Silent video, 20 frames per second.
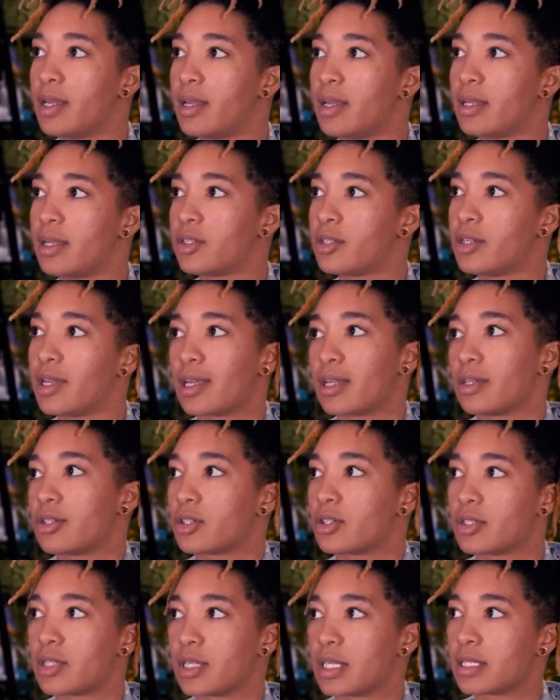it, it can
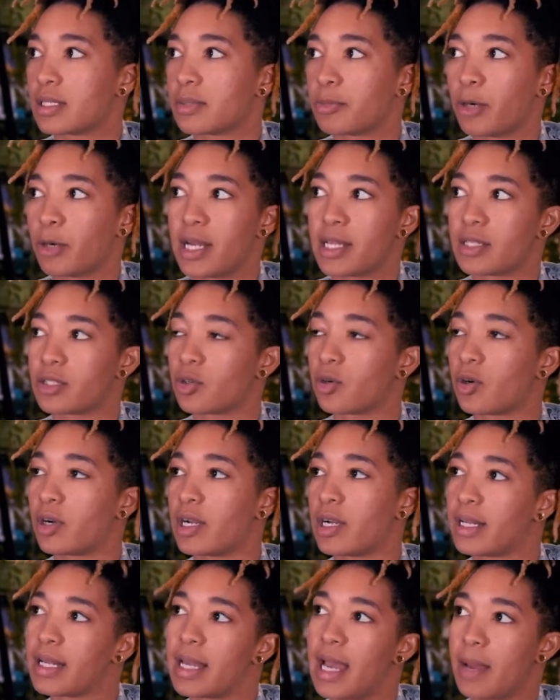just express or
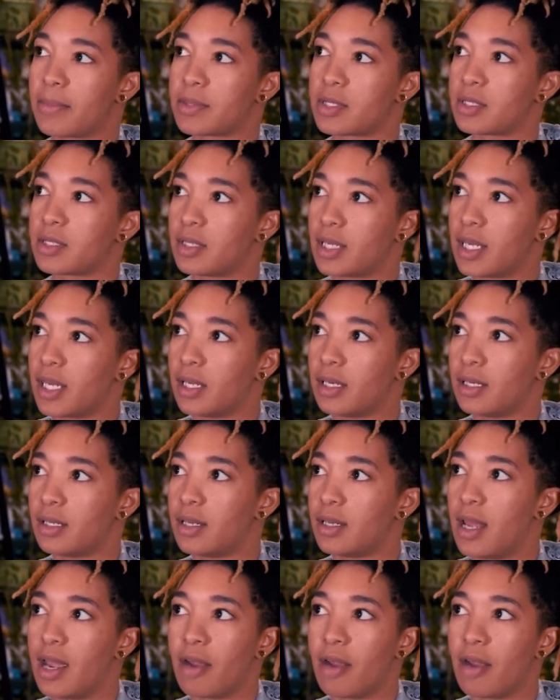encapsulate